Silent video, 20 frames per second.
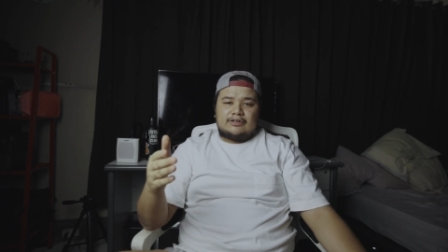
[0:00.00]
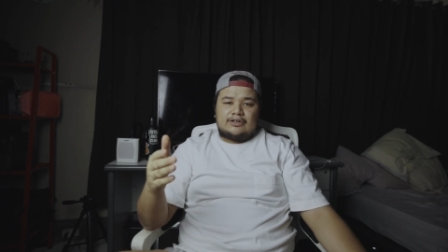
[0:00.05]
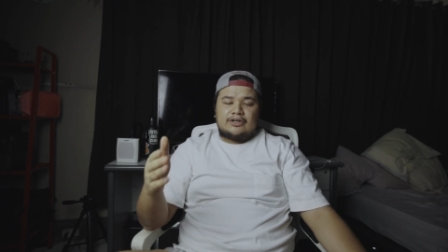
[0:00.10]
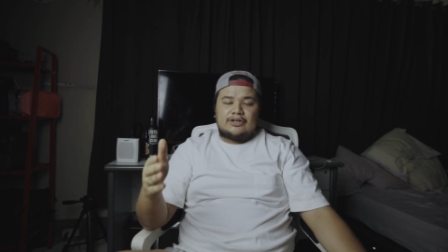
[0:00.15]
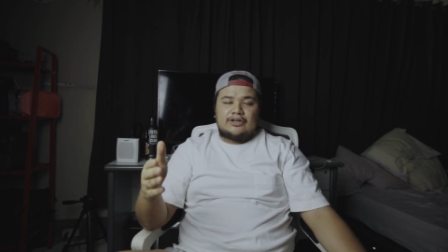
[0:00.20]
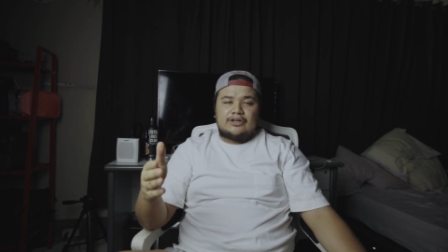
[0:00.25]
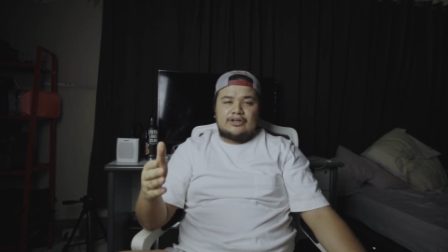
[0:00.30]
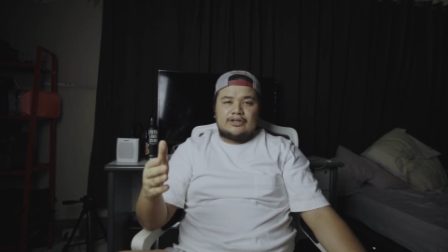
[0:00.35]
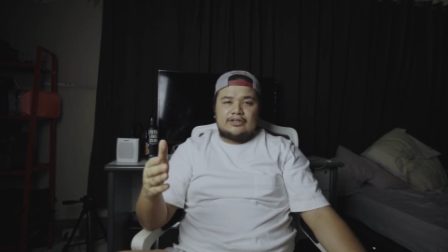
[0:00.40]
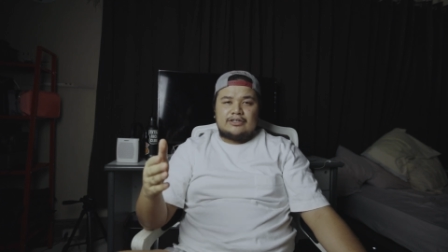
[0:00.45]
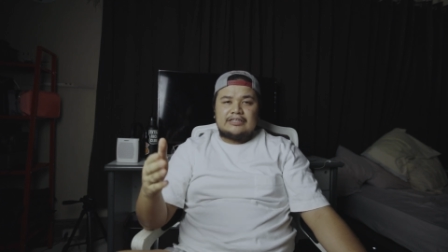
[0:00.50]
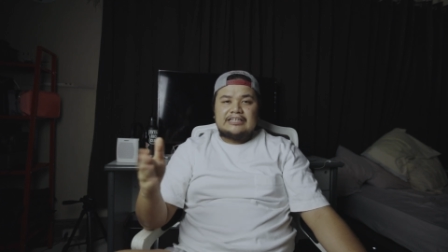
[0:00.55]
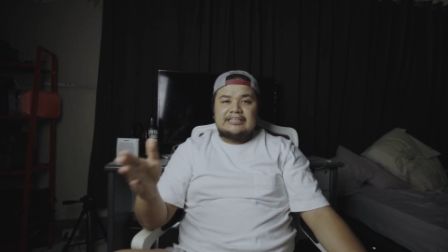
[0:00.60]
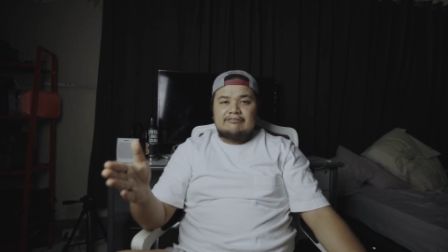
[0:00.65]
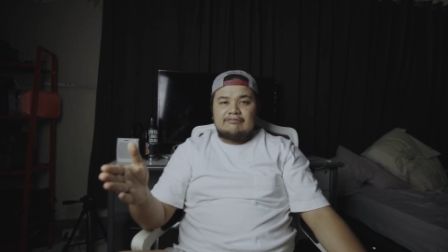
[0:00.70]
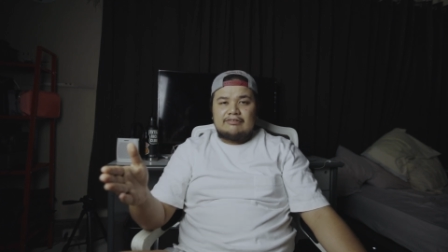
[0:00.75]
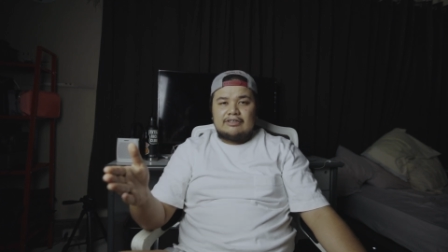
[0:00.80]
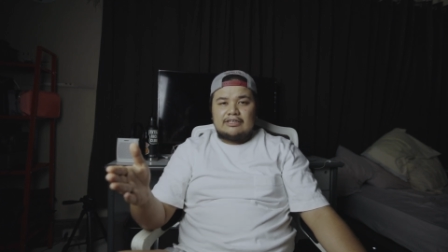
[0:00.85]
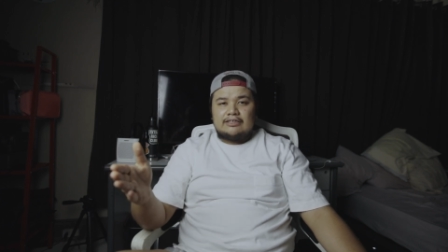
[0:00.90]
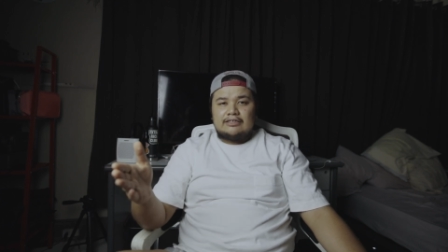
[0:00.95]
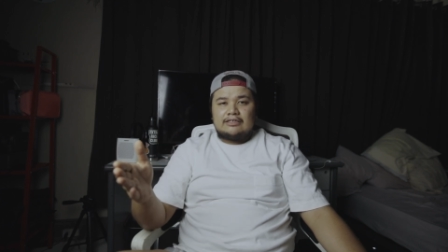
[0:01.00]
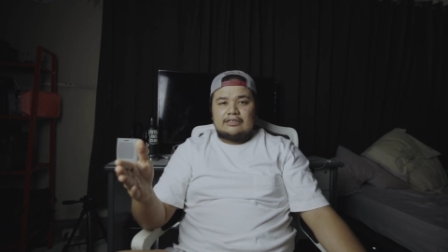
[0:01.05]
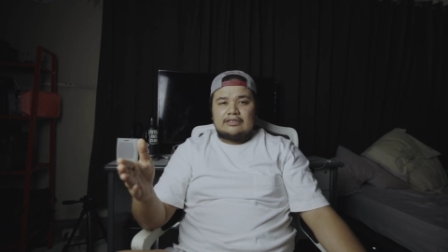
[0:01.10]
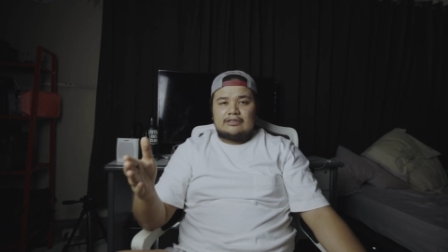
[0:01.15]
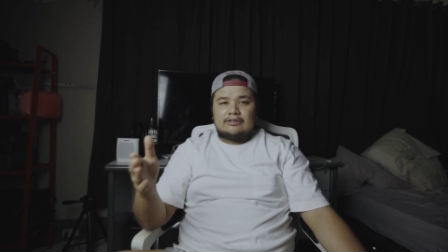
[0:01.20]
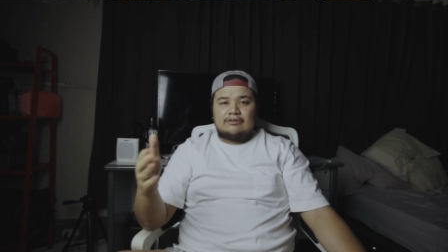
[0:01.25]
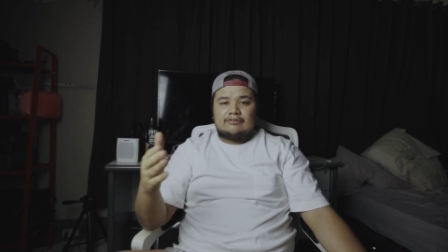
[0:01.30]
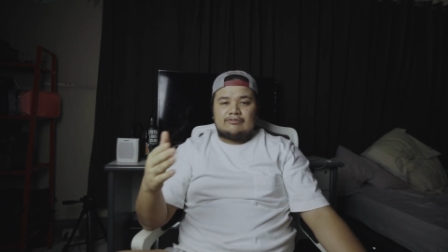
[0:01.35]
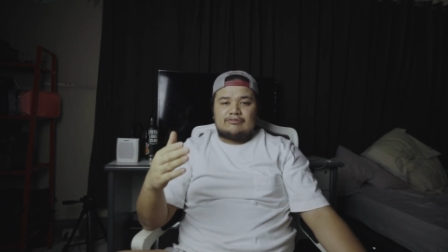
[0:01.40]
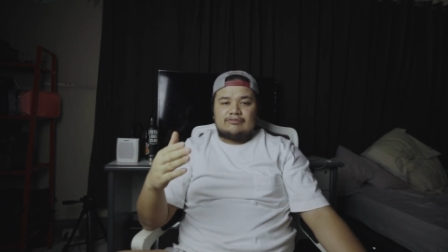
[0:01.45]
her
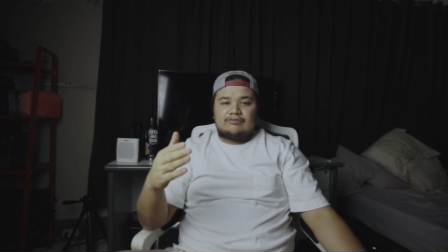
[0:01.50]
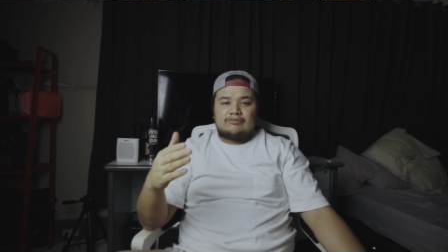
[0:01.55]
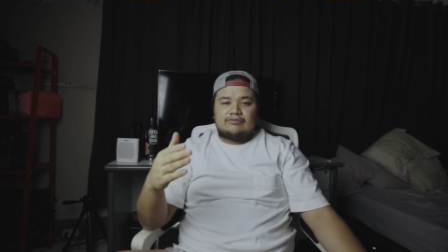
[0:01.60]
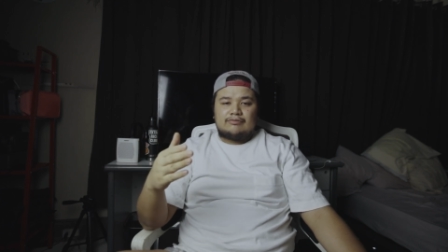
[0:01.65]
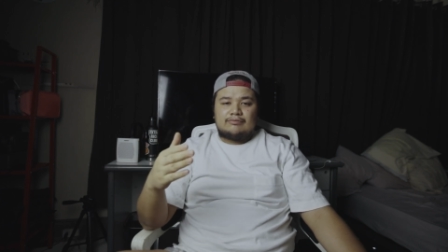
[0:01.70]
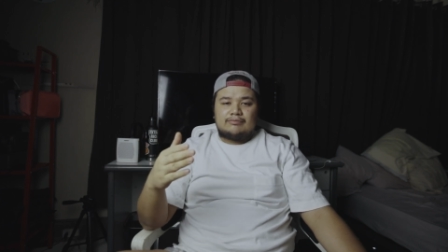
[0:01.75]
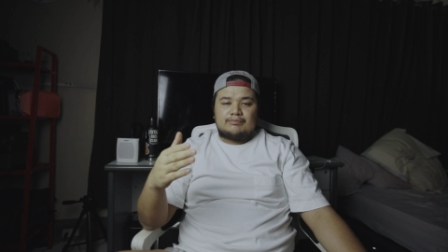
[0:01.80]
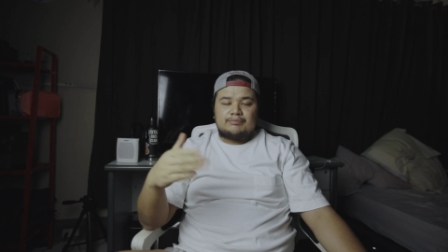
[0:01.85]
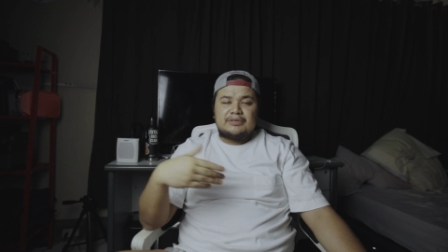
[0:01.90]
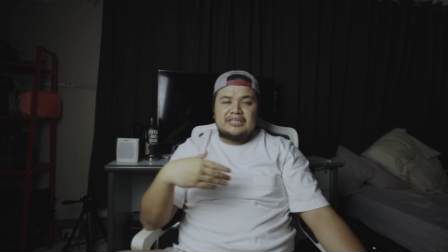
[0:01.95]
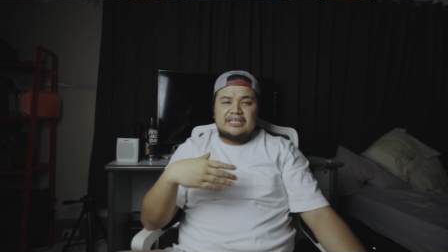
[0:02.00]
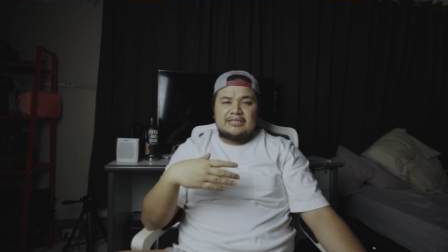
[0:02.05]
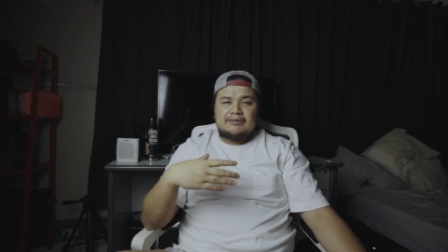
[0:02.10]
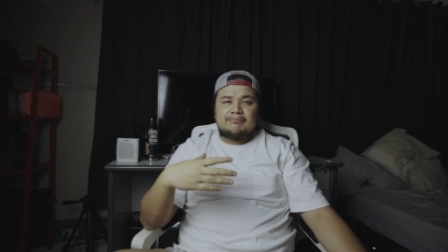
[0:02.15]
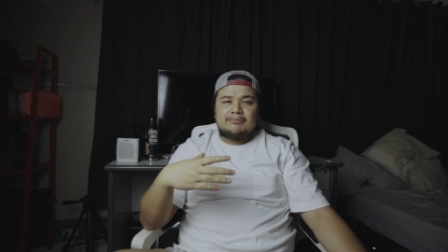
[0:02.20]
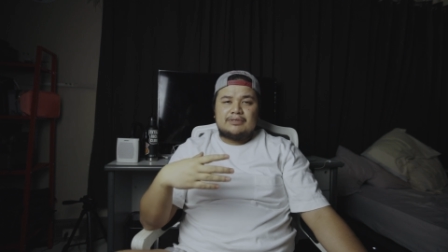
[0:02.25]
leaving, of me